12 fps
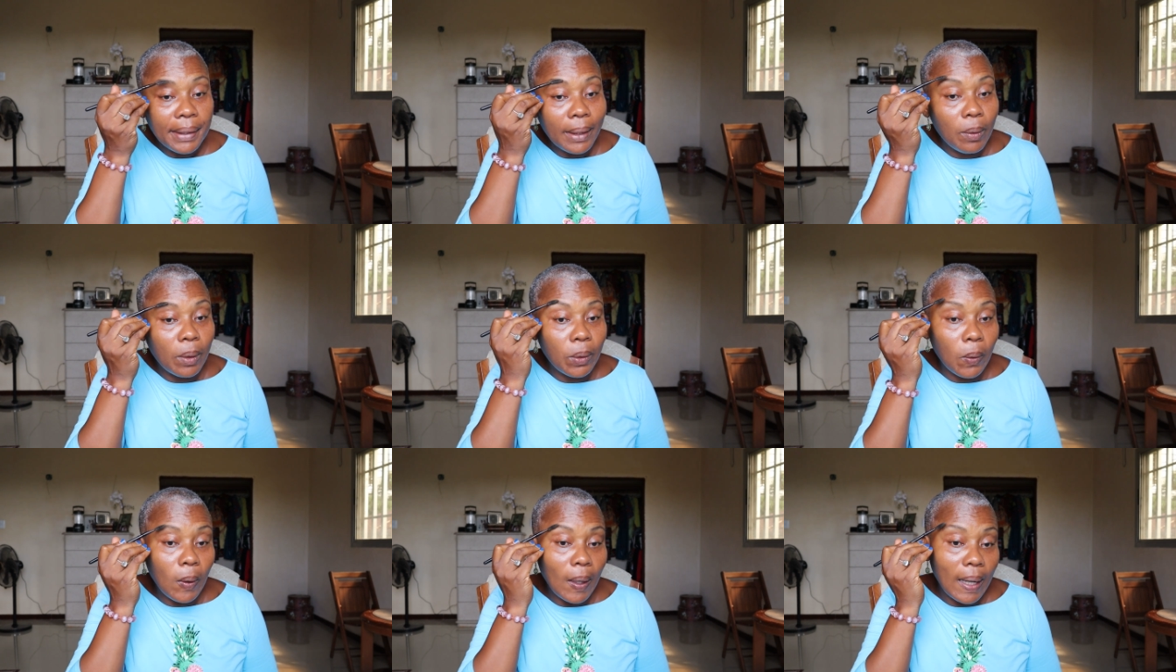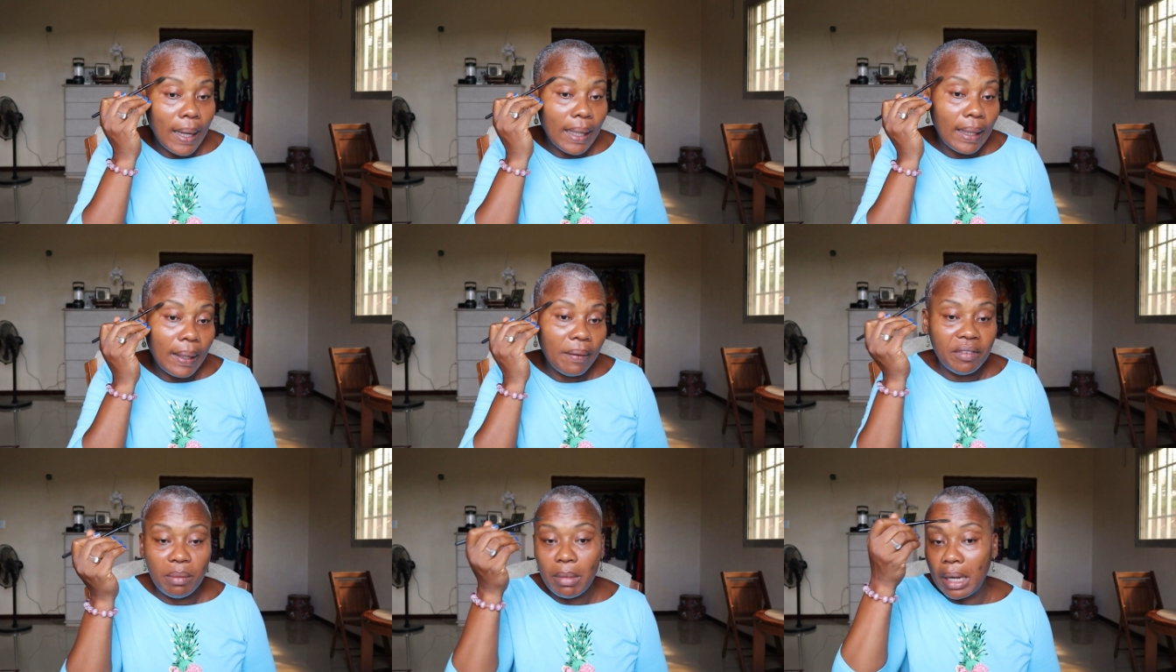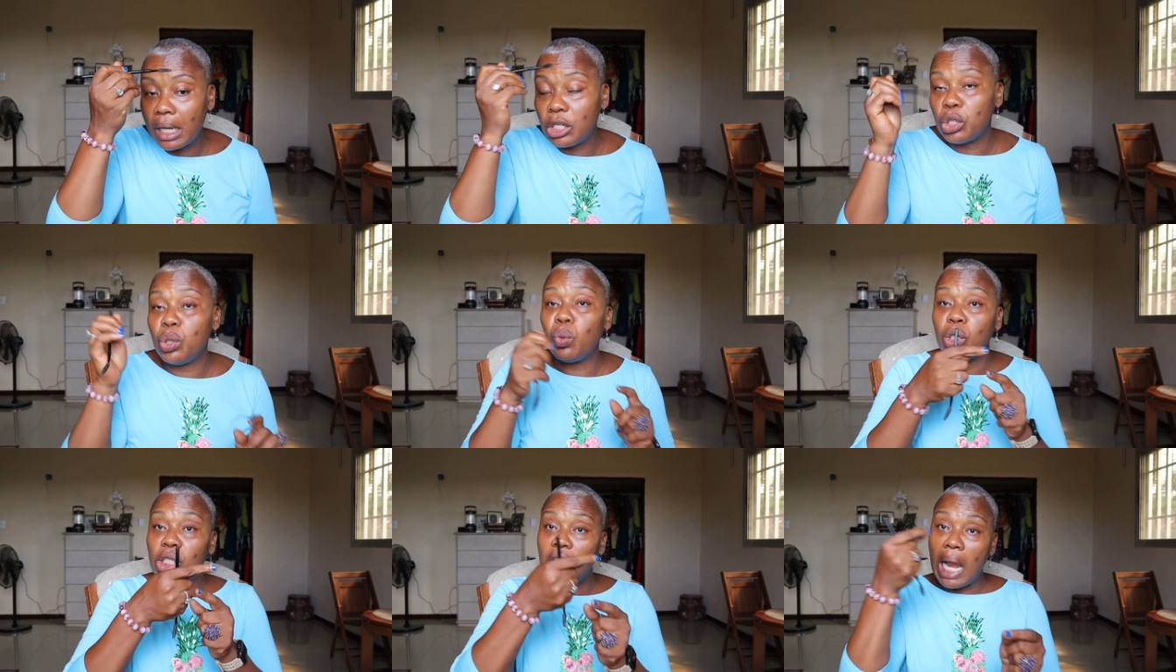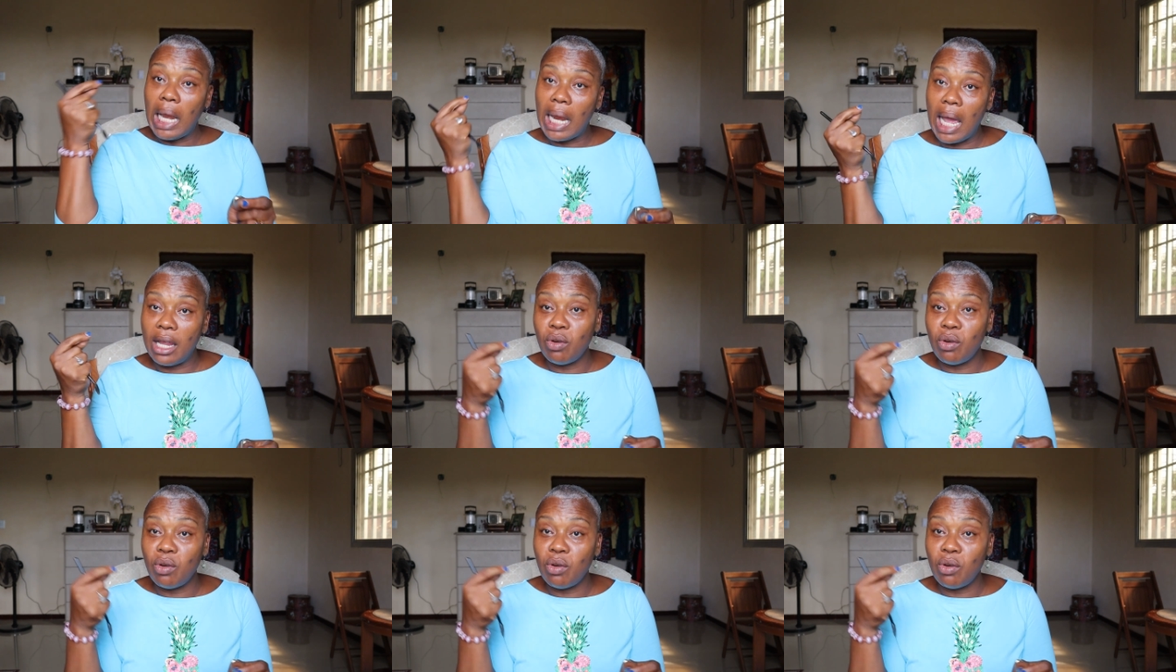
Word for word: You don't want no line in there of demarcation. You want to see that line.